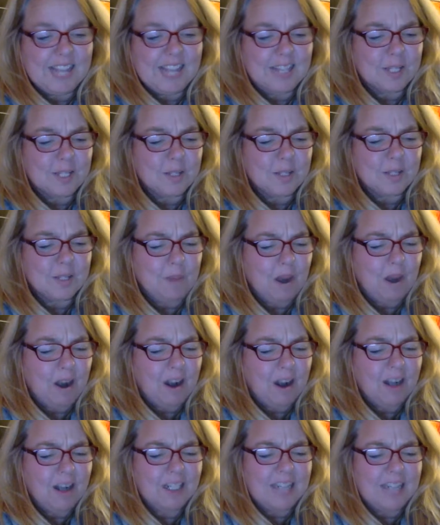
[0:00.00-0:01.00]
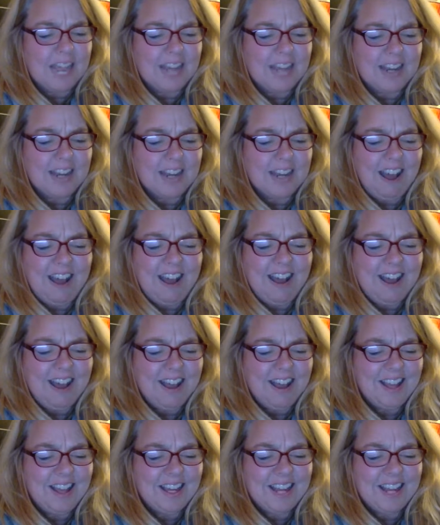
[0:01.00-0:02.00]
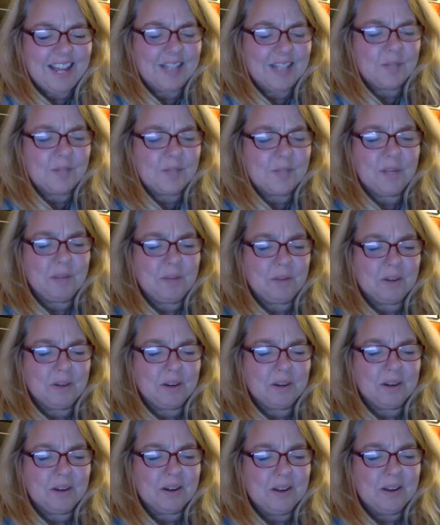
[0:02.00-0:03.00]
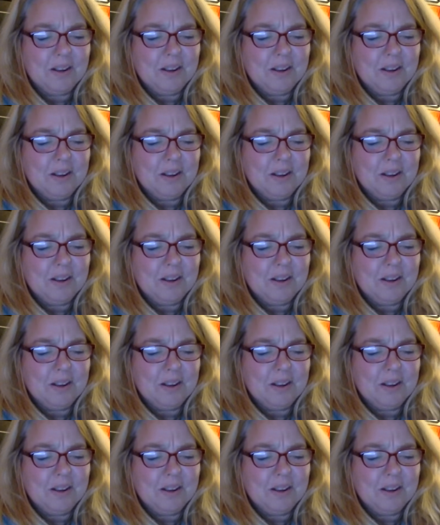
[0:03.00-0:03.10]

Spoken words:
as smart and odd as we were.